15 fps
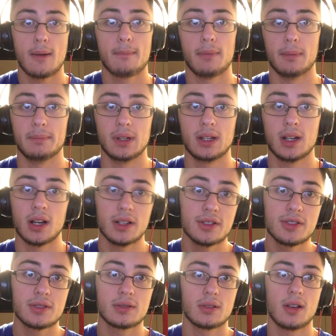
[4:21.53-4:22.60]
But
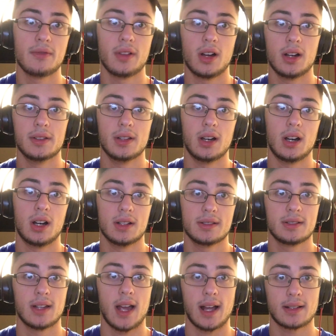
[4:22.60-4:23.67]
because of the
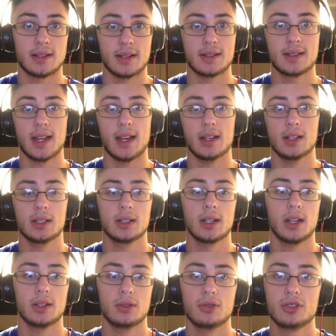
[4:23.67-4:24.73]
on-access scanning,
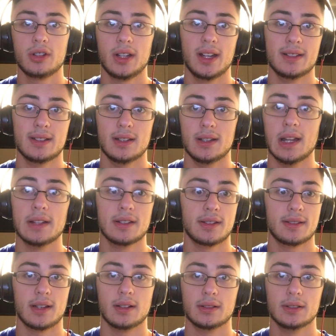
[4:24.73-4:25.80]
it usually isn't
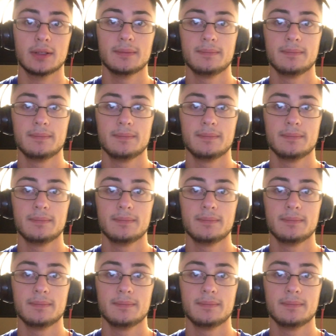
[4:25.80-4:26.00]
necessary.